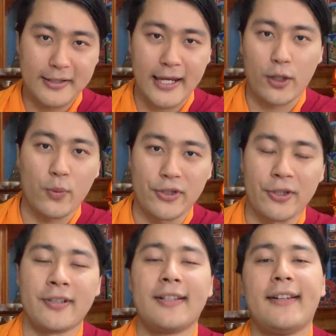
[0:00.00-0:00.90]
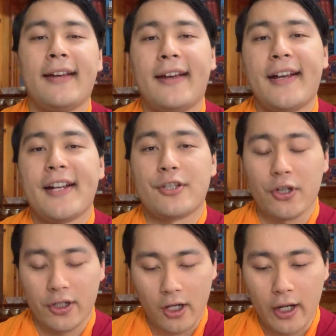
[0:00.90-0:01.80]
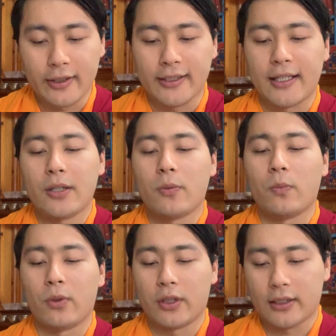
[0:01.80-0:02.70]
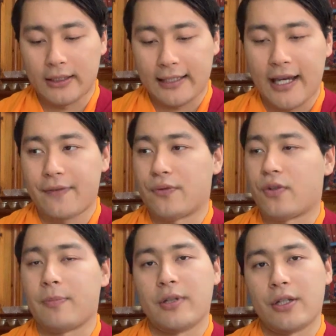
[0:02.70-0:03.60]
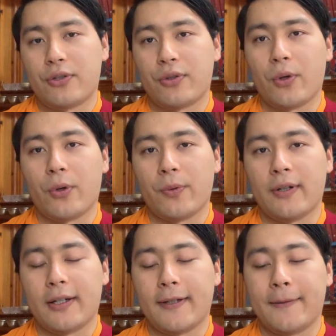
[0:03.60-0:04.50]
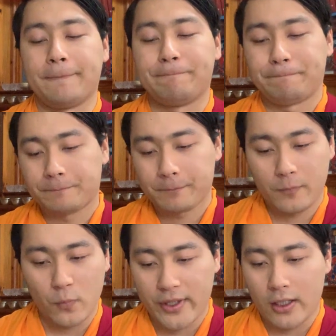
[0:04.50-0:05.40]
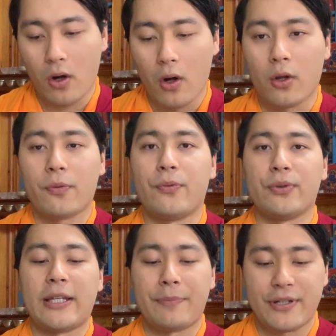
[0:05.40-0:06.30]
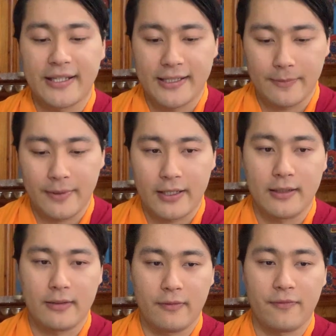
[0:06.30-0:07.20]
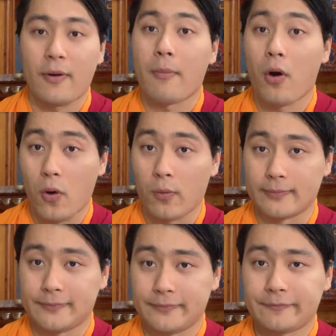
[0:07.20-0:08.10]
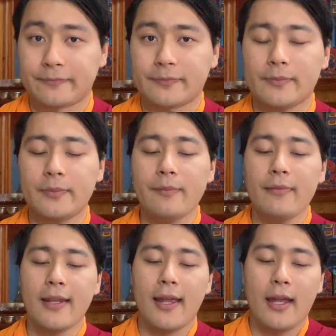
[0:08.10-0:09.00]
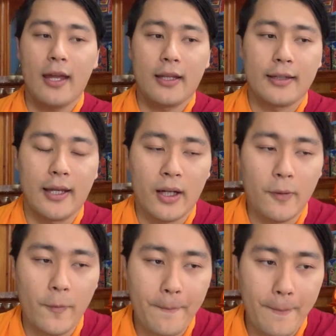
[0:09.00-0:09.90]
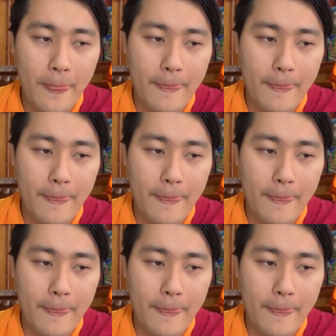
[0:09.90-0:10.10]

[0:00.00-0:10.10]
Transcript: tech wizard, John Connolly, will live stream it so we can all fully participate from home. Now,